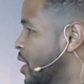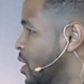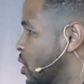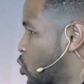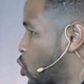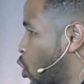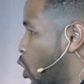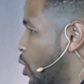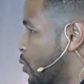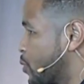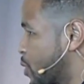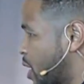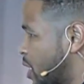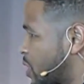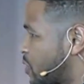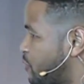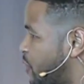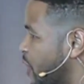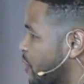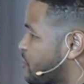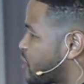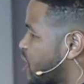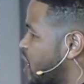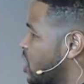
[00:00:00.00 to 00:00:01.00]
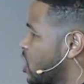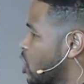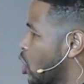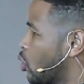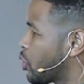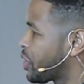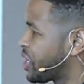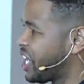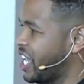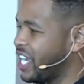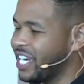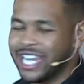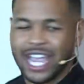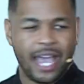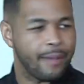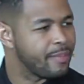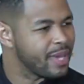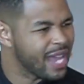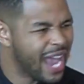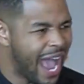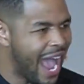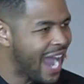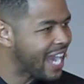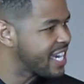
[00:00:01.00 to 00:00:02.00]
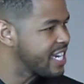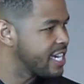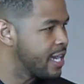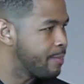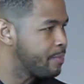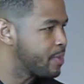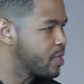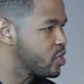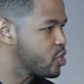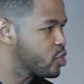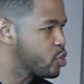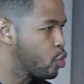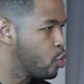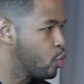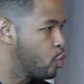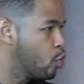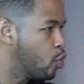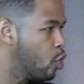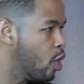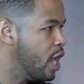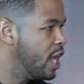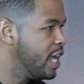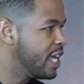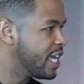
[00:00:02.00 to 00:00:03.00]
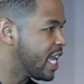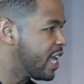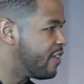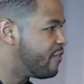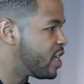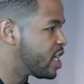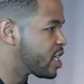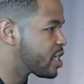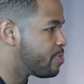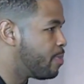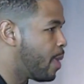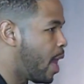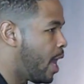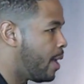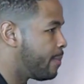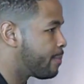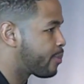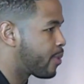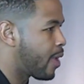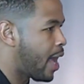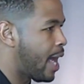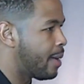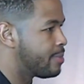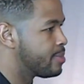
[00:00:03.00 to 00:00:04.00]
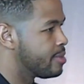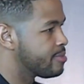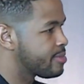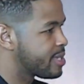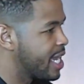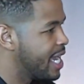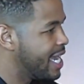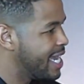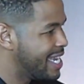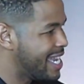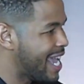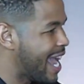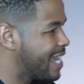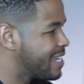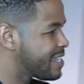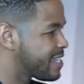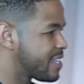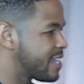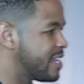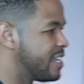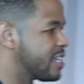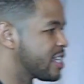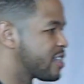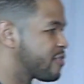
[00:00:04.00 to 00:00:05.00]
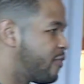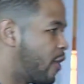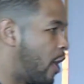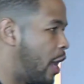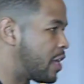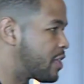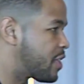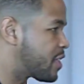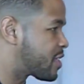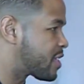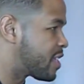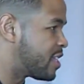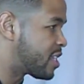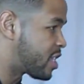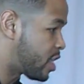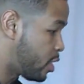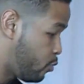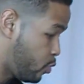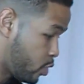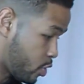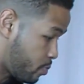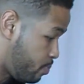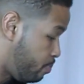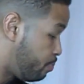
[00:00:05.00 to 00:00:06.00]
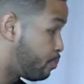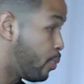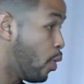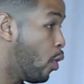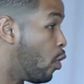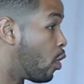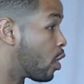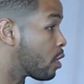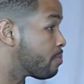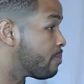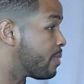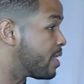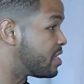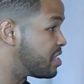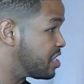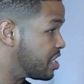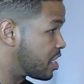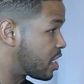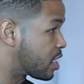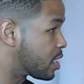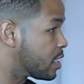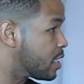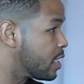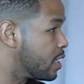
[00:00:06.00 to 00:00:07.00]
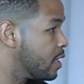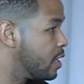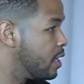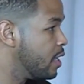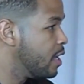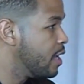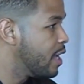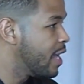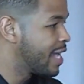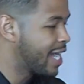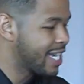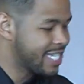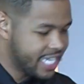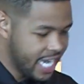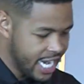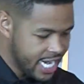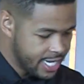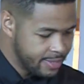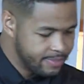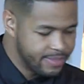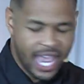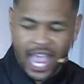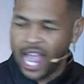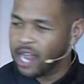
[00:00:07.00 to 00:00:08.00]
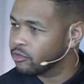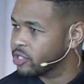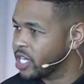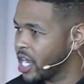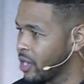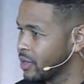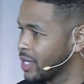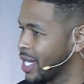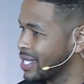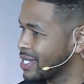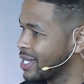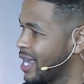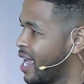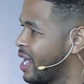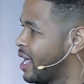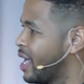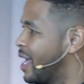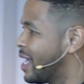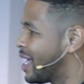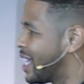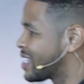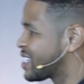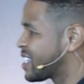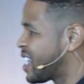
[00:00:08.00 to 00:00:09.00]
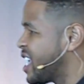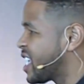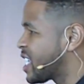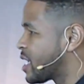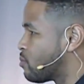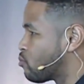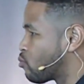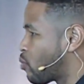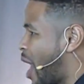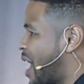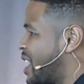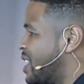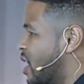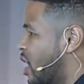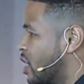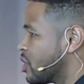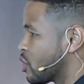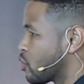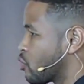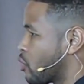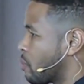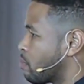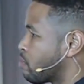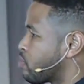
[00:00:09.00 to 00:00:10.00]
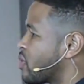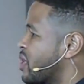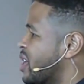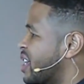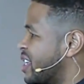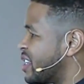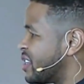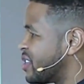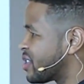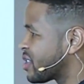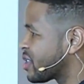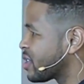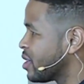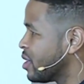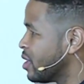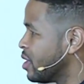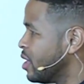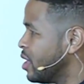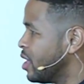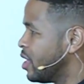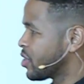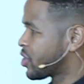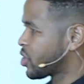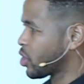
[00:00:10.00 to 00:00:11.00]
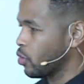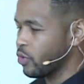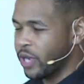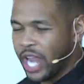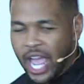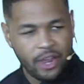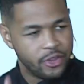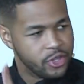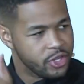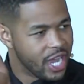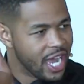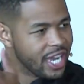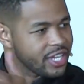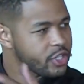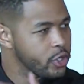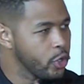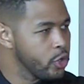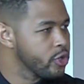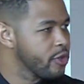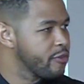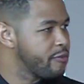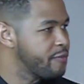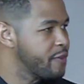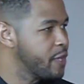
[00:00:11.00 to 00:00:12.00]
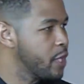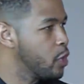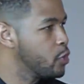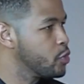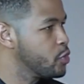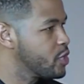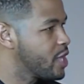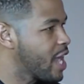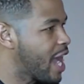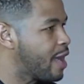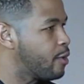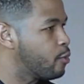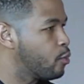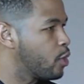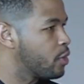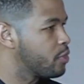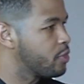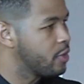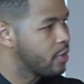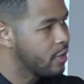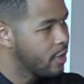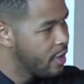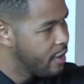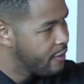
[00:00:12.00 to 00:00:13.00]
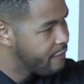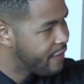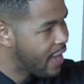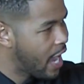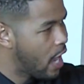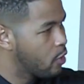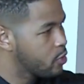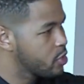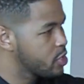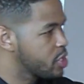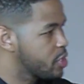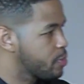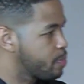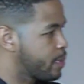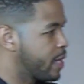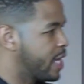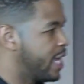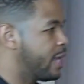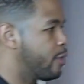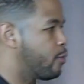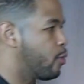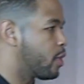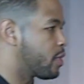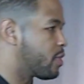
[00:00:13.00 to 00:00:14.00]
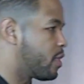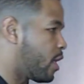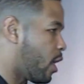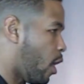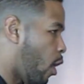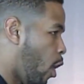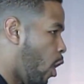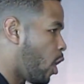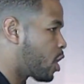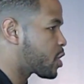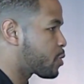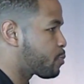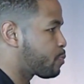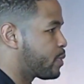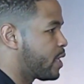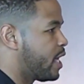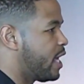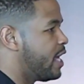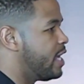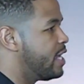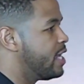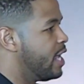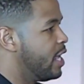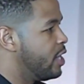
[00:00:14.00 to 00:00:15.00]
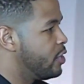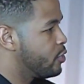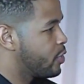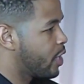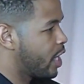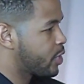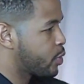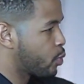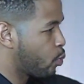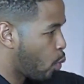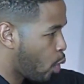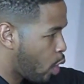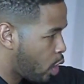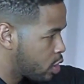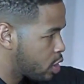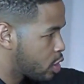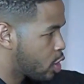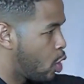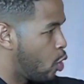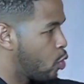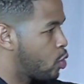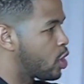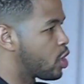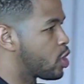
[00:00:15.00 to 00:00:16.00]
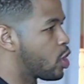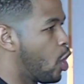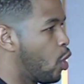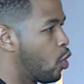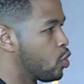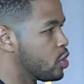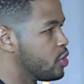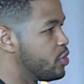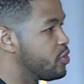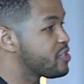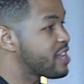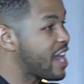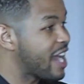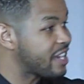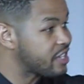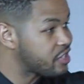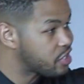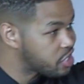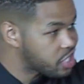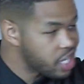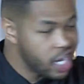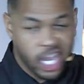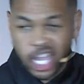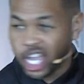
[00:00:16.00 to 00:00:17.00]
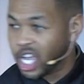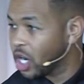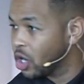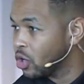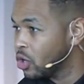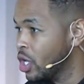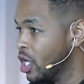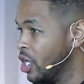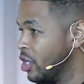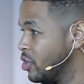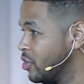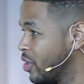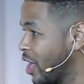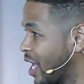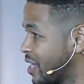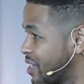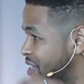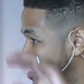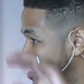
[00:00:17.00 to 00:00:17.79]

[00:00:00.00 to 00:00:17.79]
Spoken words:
So it was this 15-year-old kid. He had been acting up in school, giving his mom problems. He hadn't seen his father since he was born, basically. And I take him downtown Atlanta, and I take him right under a bridge. And so now you got Turner Field, you got where the Falcons play, where the Hawks play, you got the world of Coca-Cola, you got a jail, you got